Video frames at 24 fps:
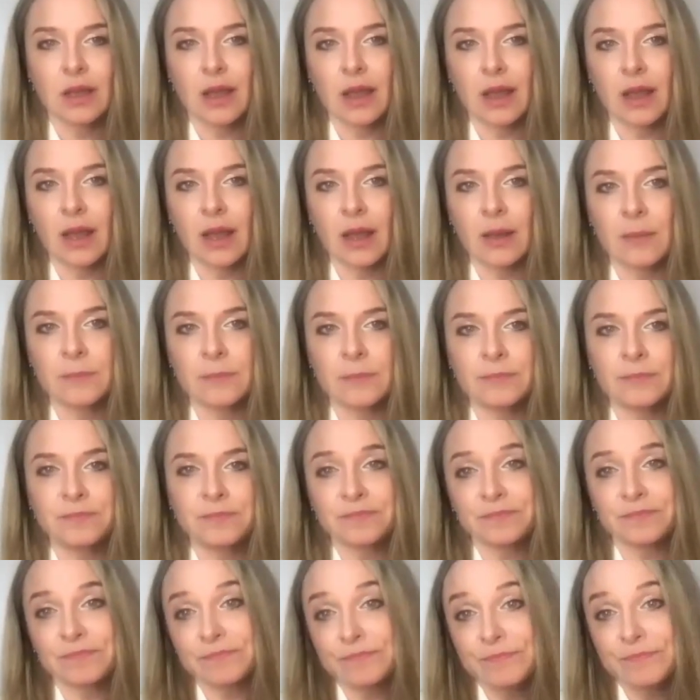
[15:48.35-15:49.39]

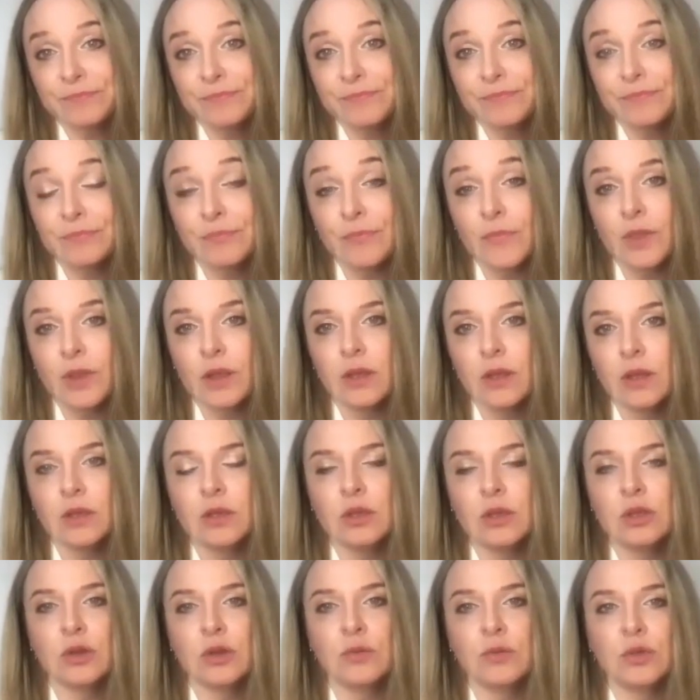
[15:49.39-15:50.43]

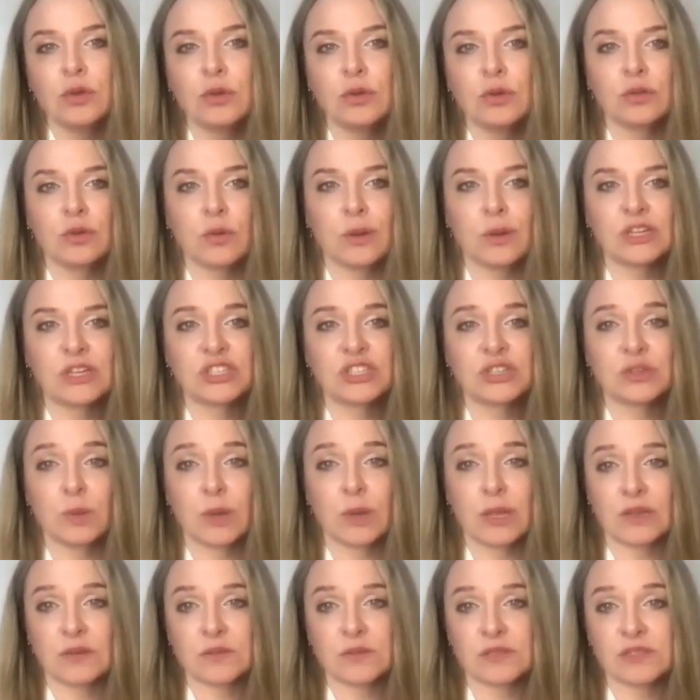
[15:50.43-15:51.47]
You could question
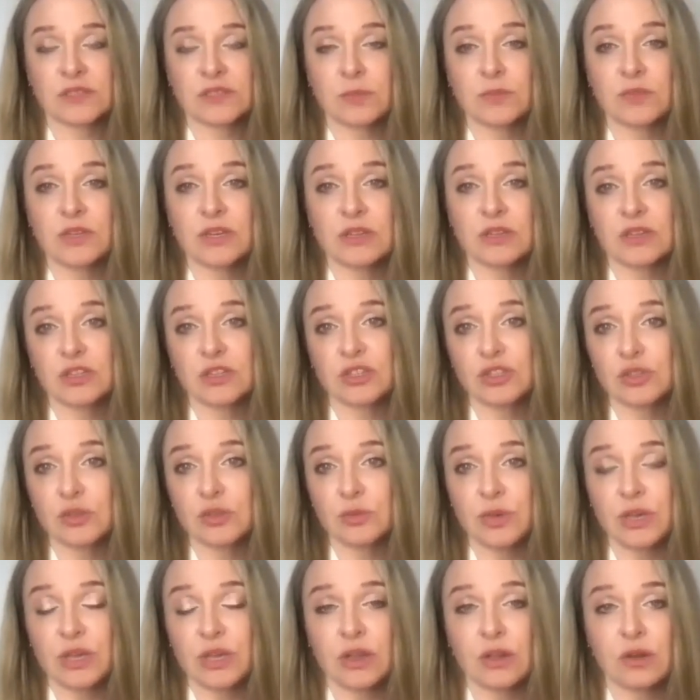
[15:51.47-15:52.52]
whether it's something that should
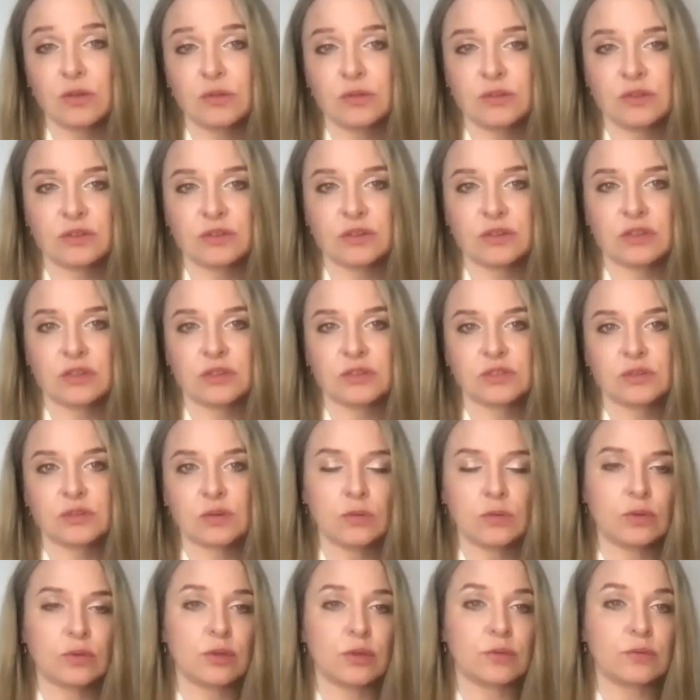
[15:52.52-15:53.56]
be included in the
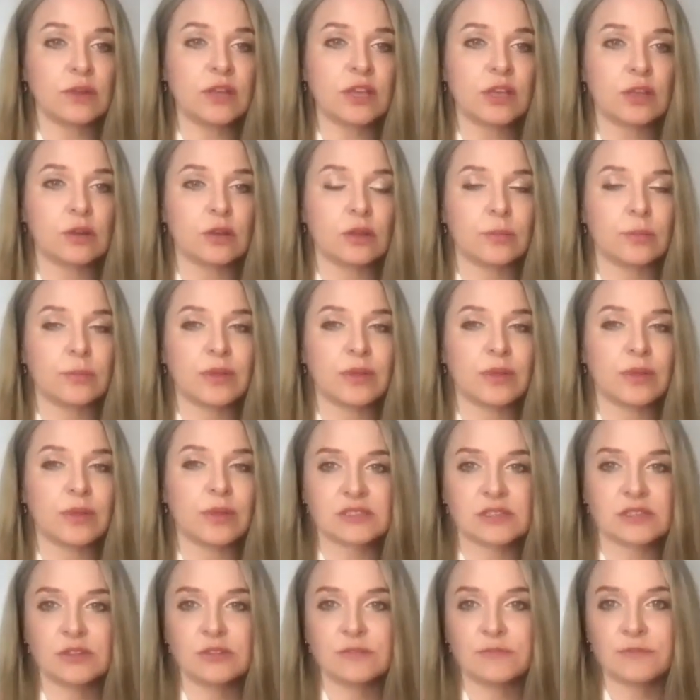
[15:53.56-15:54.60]
school curriculum, but that's
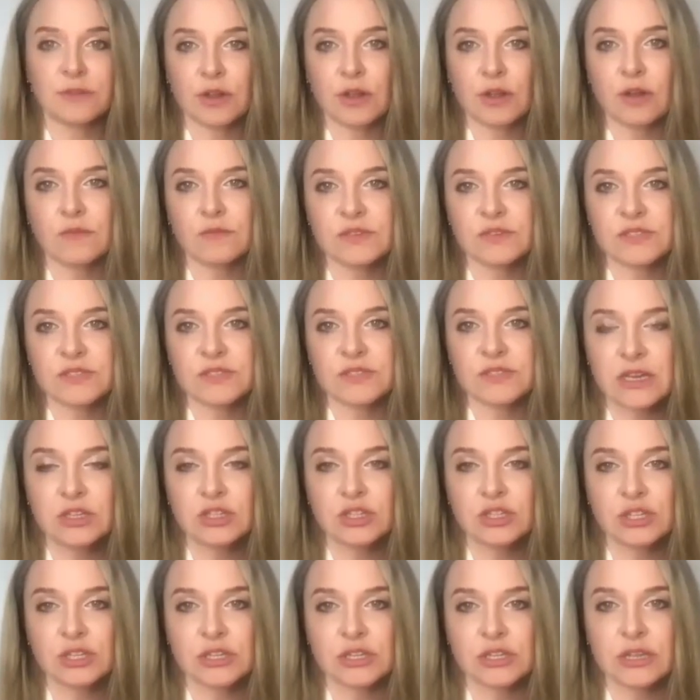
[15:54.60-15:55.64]
a different
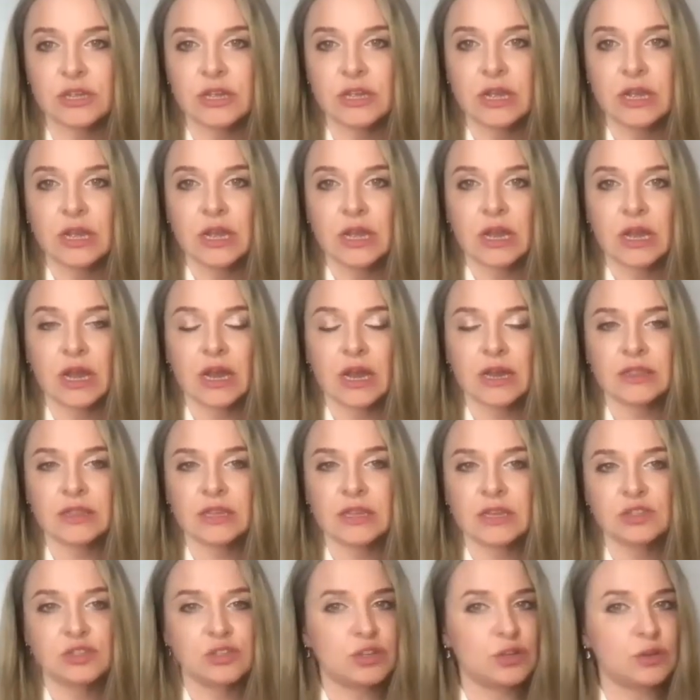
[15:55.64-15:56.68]
conversation. I
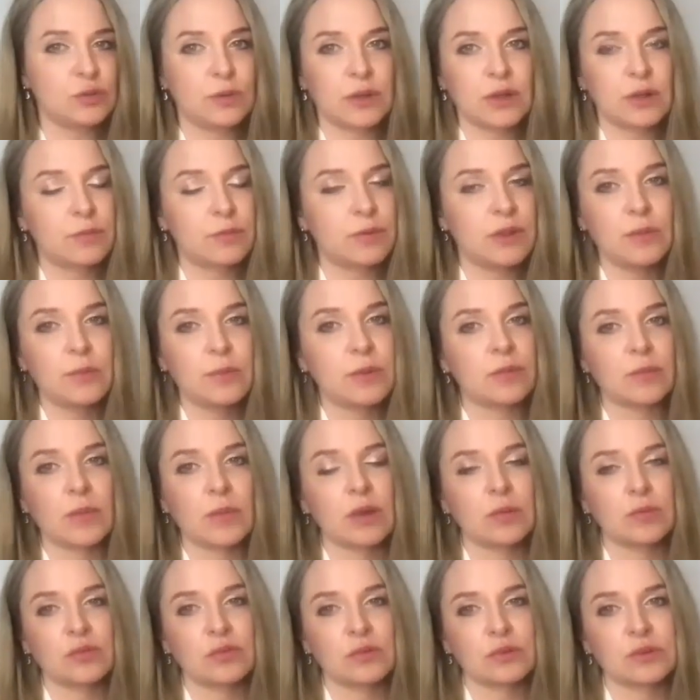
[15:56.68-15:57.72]
think, do you agree with my
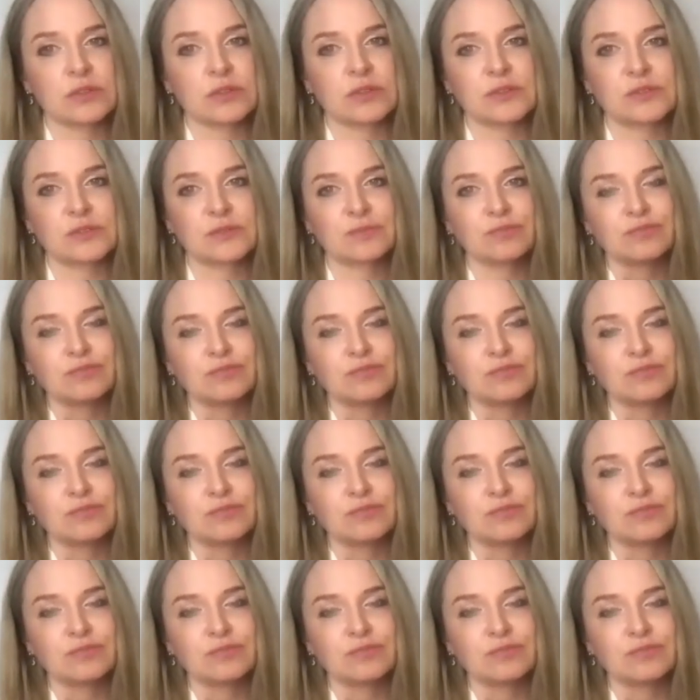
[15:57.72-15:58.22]
point?